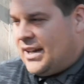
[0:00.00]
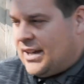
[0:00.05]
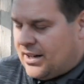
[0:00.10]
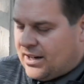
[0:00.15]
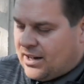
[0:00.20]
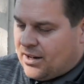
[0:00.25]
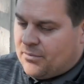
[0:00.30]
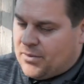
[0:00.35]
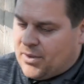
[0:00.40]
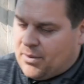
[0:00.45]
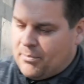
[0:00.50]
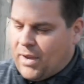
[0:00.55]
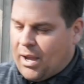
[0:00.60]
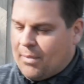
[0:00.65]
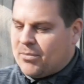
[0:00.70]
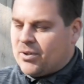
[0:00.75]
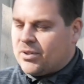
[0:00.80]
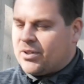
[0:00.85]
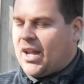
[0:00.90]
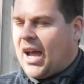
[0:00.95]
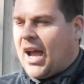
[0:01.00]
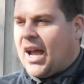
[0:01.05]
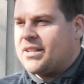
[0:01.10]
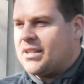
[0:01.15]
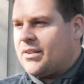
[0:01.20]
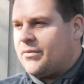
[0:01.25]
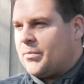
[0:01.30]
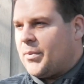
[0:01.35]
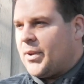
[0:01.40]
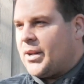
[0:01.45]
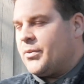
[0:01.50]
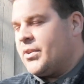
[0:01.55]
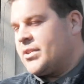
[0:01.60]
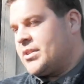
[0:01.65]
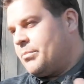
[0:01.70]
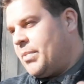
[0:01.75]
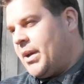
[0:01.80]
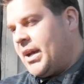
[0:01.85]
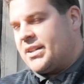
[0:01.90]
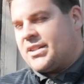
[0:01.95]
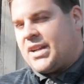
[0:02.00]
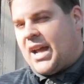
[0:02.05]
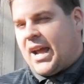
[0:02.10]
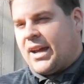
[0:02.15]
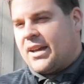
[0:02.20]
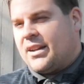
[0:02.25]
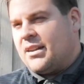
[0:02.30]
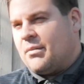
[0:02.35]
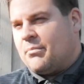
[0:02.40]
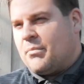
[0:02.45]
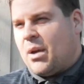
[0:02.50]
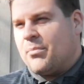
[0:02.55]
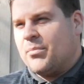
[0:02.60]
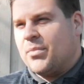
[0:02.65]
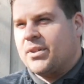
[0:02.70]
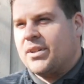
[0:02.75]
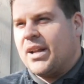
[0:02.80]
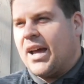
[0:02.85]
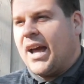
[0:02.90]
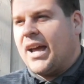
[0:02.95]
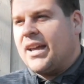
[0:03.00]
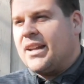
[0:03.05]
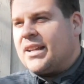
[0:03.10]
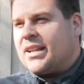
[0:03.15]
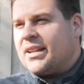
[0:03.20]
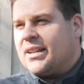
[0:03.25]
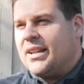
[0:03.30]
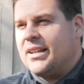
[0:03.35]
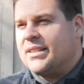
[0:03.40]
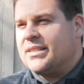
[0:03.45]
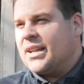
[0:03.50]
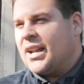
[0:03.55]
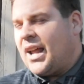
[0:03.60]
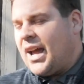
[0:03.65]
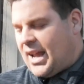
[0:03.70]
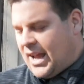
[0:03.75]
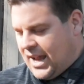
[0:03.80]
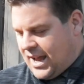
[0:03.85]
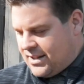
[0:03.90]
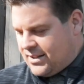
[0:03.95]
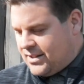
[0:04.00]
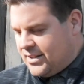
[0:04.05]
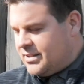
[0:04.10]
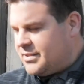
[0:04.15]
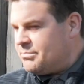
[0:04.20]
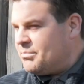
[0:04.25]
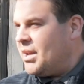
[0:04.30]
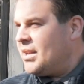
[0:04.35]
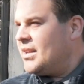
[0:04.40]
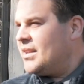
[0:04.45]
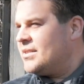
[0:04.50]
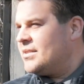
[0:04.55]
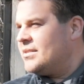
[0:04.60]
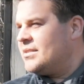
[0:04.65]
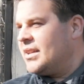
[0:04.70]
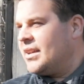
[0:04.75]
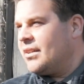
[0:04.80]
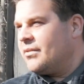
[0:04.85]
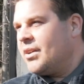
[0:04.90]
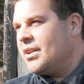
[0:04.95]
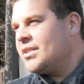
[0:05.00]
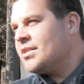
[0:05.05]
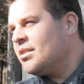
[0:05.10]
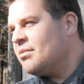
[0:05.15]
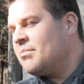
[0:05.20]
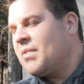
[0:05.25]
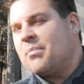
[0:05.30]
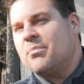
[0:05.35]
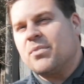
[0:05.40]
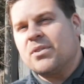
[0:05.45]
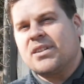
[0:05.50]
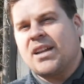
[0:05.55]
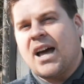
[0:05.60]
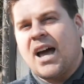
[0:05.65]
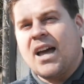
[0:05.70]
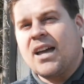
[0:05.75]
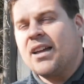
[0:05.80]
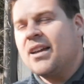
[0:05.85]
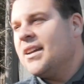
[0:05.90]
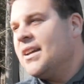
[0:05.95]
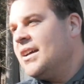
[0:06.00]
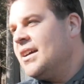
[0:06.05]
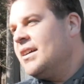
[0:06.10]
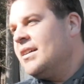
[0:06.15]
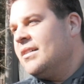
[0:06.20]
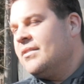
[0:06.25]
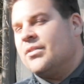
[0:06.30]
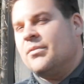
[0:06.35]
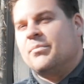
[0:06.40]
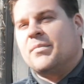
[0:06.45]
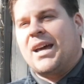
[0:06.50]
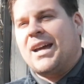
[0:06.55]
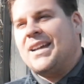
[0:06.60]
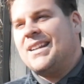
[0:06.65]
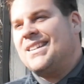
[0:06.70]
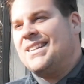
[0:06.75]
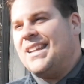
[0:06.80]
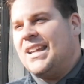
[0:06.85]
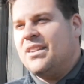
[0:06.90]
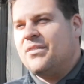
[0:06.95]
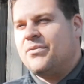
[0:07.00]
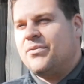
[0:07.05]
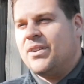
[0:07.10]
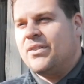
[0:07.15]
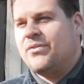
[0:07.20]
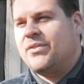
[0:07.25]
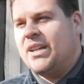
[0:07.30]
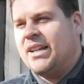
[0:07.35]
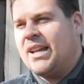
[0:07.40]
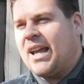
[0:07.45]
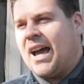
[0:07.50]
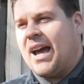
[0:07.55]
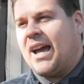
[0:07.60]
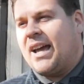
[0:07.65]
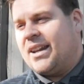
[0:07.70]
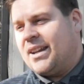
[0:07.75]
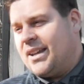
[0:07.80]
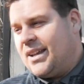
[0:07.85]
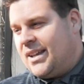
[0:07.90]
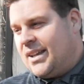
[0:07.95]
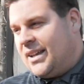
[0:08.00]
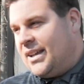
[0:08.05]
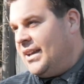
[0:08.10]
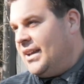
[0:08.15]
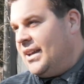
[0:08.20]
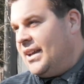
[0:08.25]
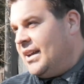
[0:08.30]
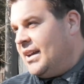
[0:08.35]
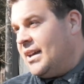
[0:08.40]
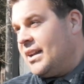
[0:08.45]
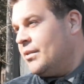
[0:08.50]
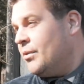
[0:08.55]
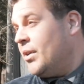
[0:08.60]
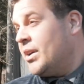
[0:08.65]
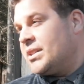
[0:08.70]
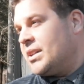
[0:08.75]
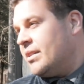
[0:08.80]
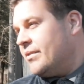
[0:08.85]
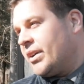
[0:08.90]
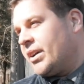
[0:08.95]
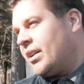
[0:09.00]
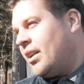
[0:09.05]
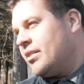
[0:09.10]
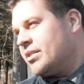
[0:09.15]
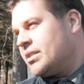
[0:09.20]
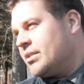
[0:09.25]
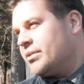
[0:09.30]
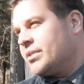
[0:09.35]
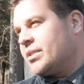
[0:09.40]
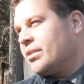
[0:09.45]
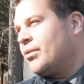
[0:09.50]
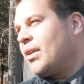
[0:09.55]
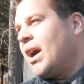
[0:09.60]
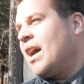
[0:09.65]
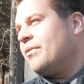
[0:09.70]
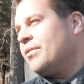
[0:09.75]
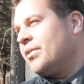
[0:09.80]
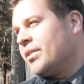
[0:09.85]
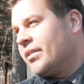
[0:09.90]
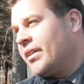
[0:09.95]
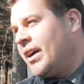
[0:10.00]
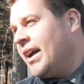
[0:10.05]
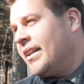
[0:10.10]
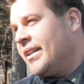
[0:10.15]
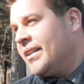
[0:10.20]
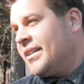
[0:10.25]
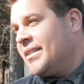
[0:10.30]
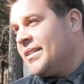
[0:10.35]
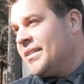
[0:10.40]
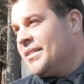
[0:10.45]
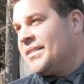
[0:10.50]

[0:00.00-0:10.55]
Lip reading: And the member ties, everybody wears a pink jacket and a member tie, and he said, "I had this is the original member tie from 1959. And it wasn't even close, it was a Ralph Lauren.